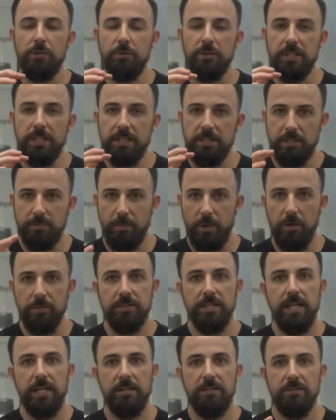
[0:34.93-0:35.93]
can get small
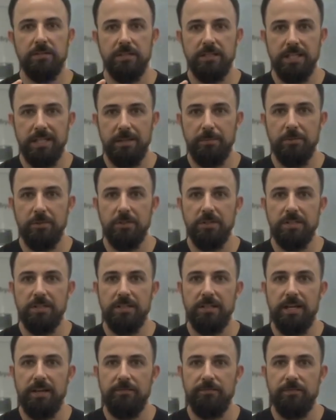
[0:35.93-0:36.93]
tears and damages to
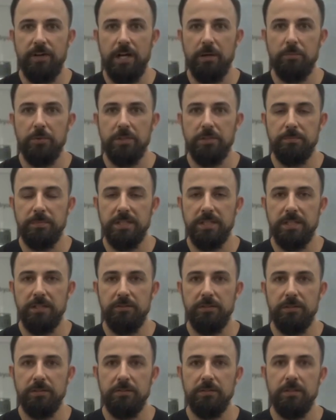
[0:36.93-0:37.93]
that fibrous
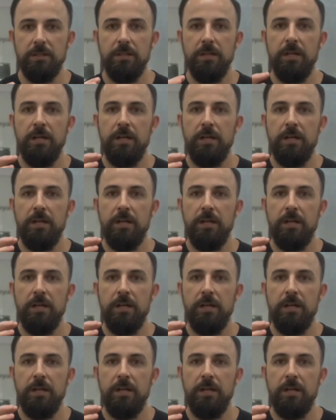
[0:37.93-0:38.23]
material.